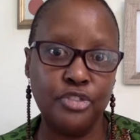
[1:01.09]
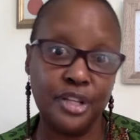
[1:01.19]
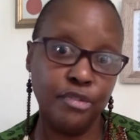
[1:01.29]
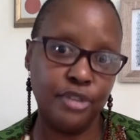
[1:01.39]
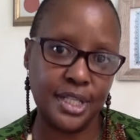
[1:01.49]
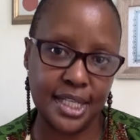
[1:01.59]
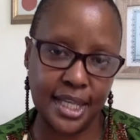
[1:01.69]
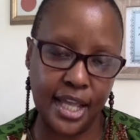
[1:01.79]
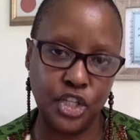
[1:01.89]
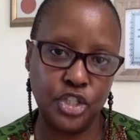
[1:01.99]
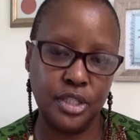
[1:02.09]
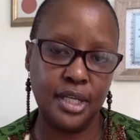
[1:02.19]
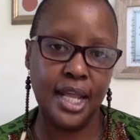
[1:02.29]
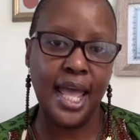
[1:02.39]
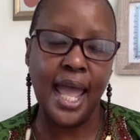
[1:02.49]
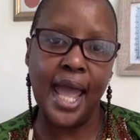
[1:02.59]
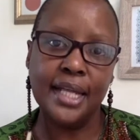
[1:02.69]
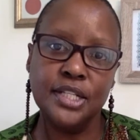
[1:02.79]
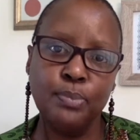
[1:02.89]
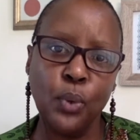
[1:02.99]
the investigation
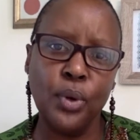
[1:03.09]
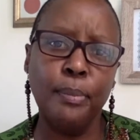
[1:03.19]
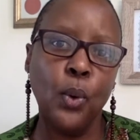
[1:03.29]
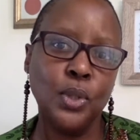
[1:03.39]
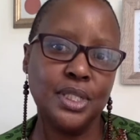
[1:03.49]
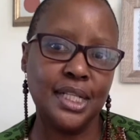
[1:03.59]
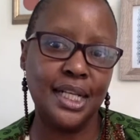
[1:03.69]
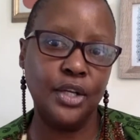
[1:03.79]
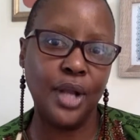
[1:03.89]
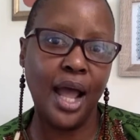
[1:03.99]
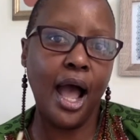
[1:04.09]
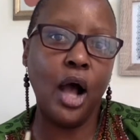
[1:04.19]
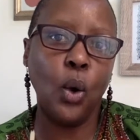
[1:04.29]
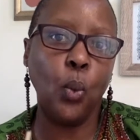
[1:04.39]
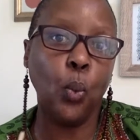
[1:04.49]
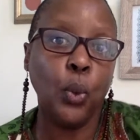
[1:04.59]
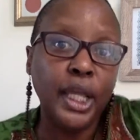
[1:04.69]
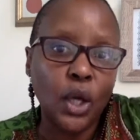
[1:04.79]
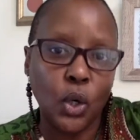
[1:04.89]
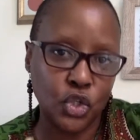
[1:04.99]
and more importantly, on how
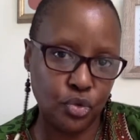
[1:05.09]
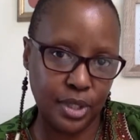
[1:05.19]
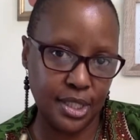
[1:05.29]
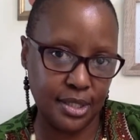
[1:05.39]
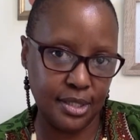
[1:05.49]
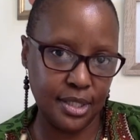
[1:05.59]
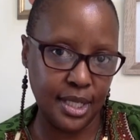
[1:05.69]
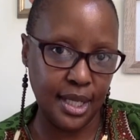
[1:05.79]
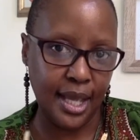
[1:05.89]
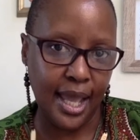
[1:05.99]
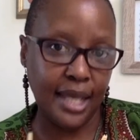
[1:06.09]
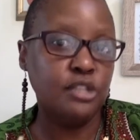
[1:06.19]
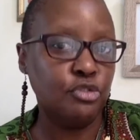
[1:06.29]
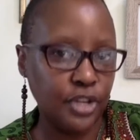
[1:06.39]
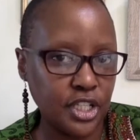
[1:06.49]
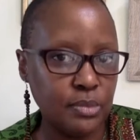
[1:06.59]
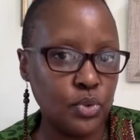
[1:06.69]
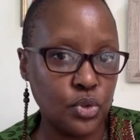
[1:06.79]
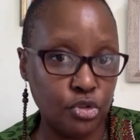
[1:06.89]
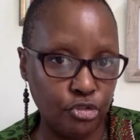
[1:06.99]
we are treated as victims
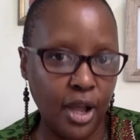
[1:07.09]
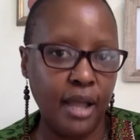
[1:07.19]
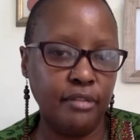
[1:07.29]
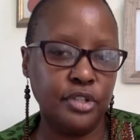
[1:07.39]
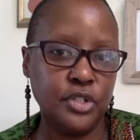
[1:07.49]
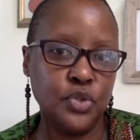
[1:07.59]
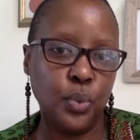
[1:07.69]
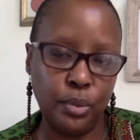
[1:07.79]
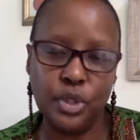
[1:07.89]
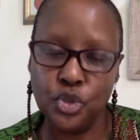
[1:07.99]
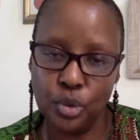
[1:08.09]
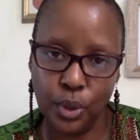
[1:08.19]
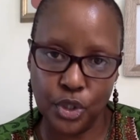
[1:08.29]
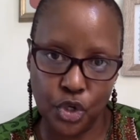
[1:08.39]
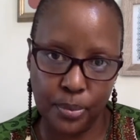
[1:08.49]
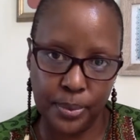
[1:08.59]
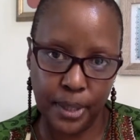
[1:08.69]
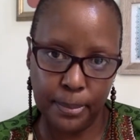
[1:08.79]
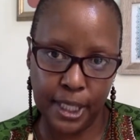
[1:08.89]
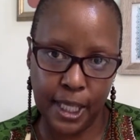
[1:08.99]
or survivors when we do want to open up
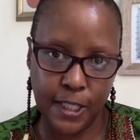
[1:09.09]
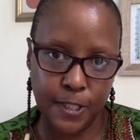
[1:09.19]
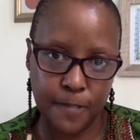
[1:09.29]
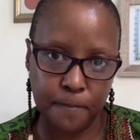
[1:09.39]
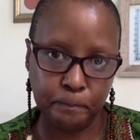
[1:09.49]
a case.